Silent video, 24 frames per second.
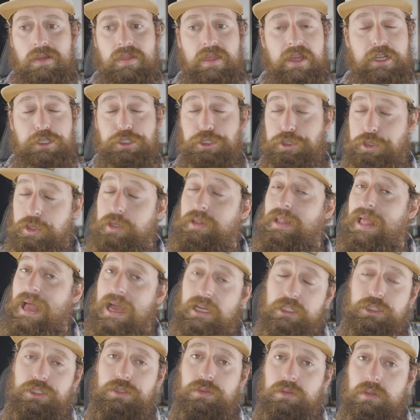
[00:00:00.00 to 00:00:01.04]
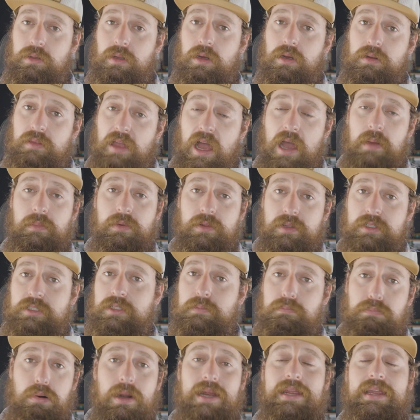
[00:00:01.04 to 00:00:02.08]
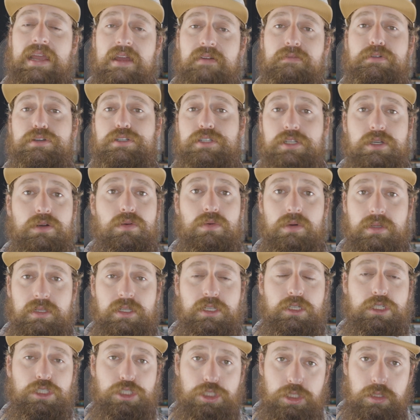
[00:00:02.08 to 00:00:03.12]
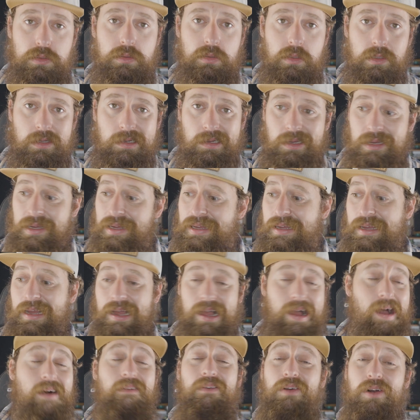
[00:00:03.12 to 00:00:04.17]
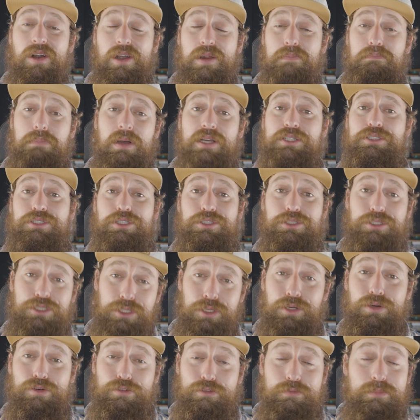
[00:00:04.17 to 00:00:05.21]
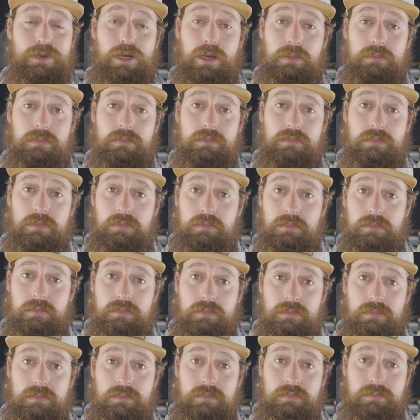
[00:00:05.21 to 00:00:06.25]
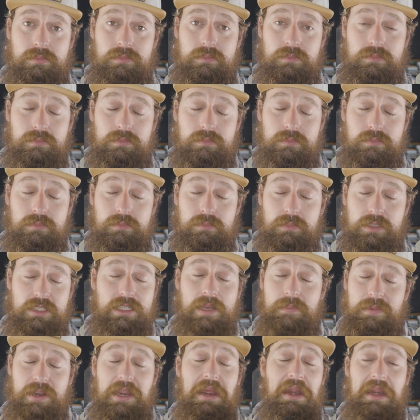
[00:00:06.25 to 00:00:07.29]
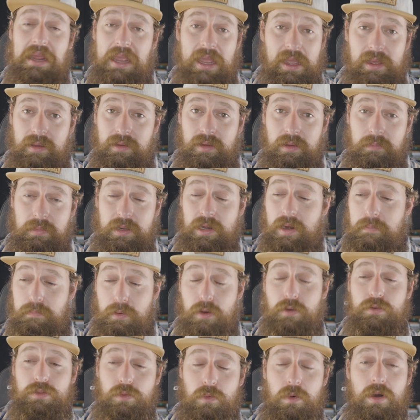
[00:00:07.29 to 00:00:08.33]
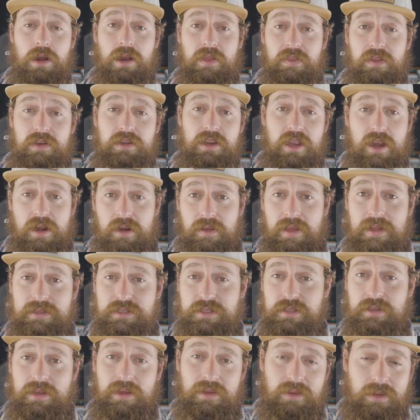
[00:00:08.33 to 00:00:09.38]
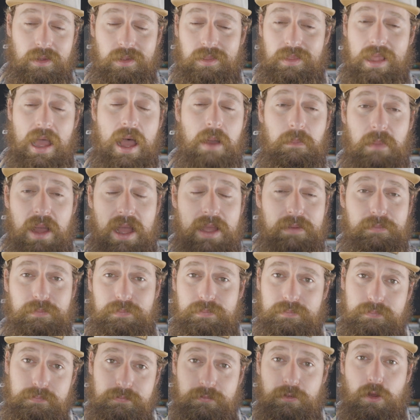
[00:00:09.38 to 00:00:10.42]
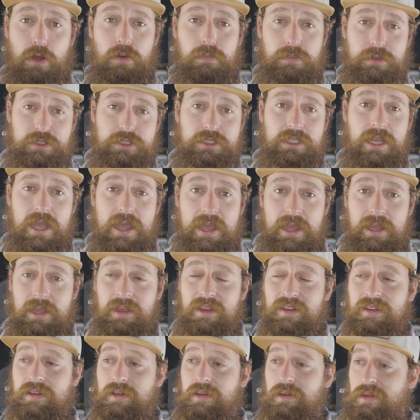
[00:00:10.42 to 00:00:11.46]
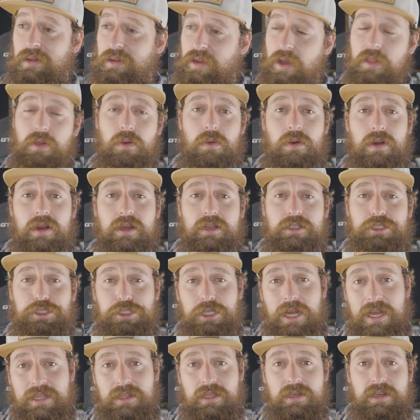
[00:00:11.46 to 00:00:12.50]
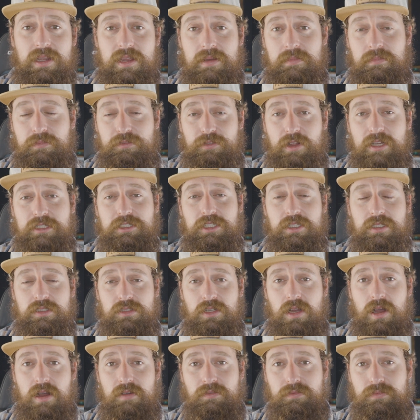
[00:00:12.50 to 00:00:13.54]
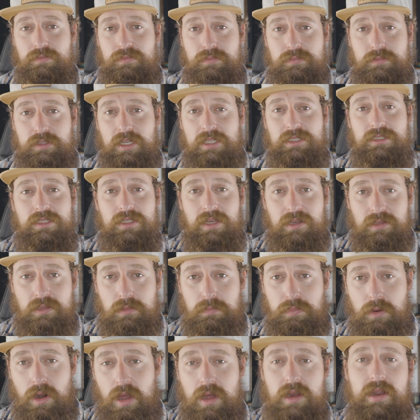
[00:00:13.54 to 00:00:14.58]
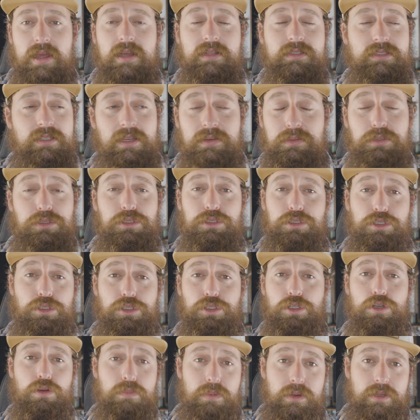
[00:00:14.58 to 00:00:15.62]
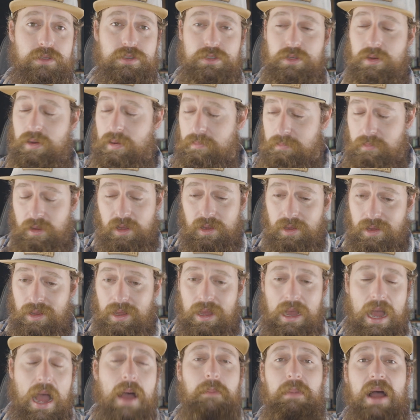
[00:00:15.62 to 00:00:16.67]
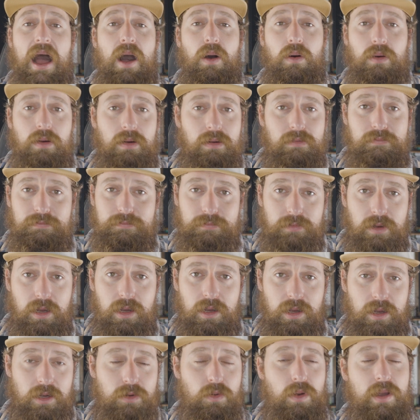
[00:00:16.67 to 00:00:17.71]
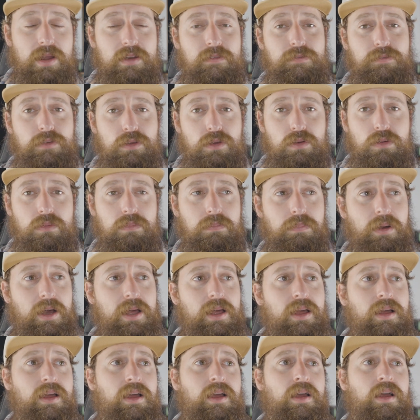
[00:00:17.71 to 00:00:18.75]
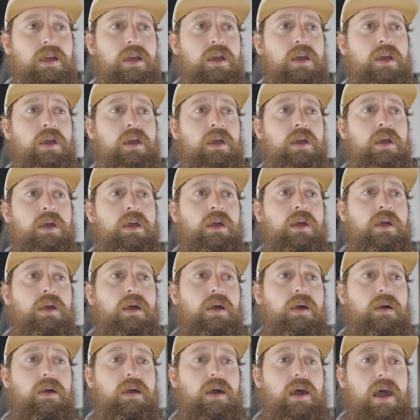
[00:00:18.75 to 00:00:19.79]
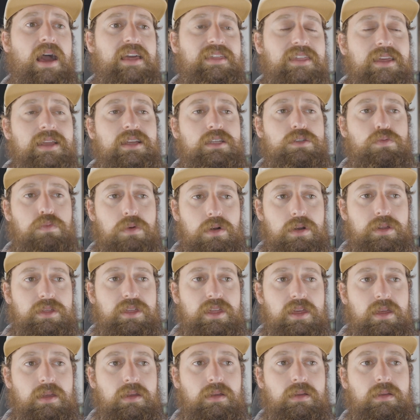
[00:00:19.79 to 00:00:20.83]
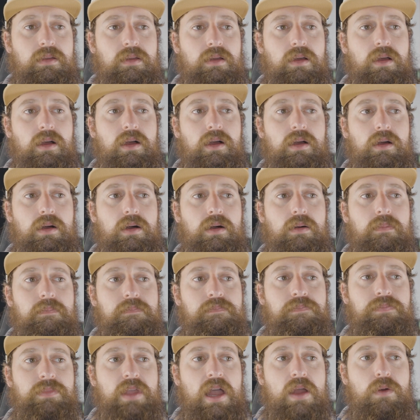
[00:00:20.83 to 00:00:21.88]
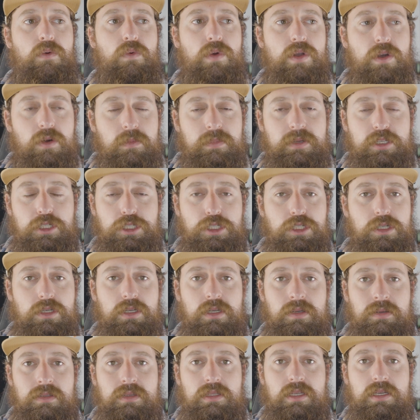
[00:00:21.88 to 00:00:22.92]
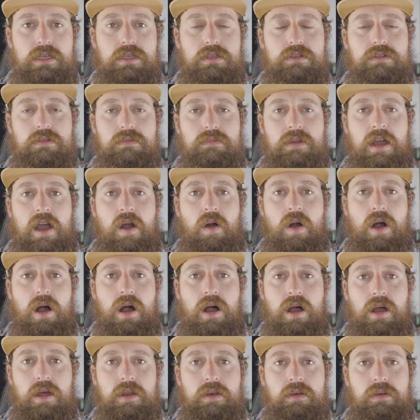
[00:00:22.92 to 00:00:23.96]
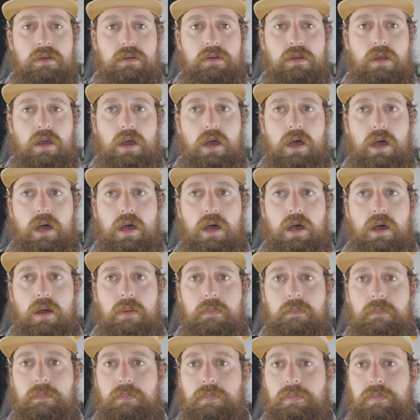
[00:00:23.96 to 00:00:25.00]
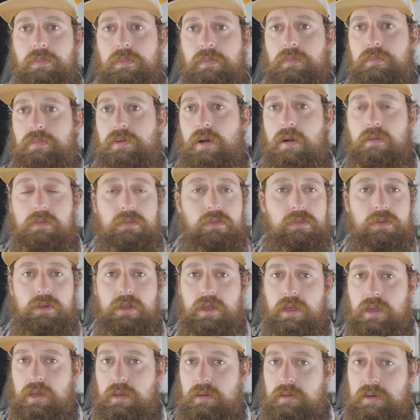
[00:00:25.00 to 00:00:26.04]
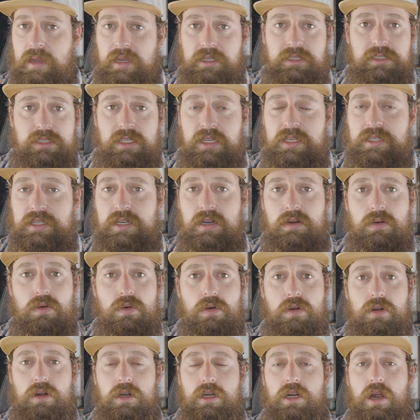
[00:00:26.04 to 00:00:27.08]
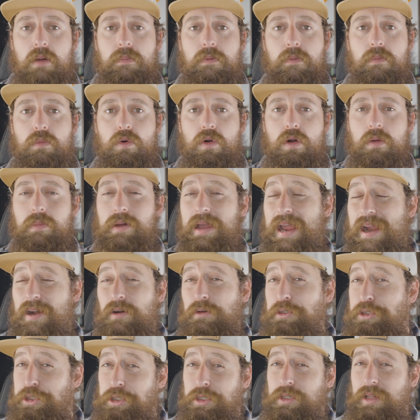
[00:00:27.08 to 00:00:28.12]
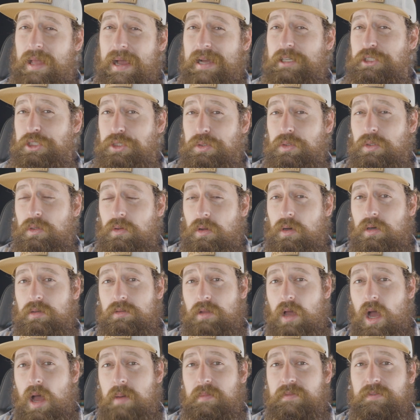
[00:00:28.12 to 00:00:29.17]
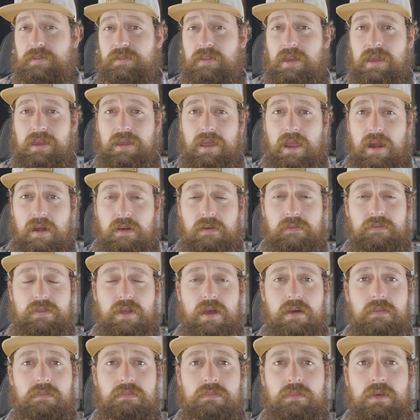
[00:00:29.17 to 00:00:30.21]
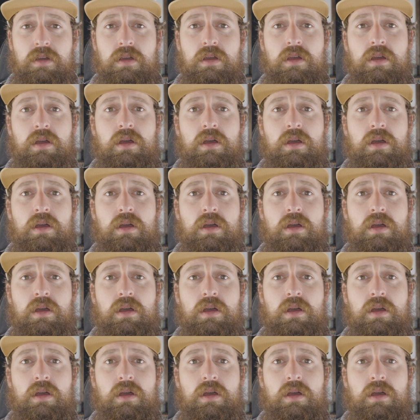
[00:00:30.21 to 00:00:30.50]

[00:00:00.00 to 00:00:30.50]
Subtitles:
They should last you a long time unless you break every single one that you shoot. I've already busted 2 of them up because I'm an idiot. I mean, I broke the one on the deer. That's not my fault per se. The other one, I shot the damn fletchings off testing out the broadheads. That was just stupid. So I'm out of quite a few, but I think it's worth it. I will be shooting with these from now on. Probably next season I'll order a couple more, but arrows should last you a long time if you take care of them.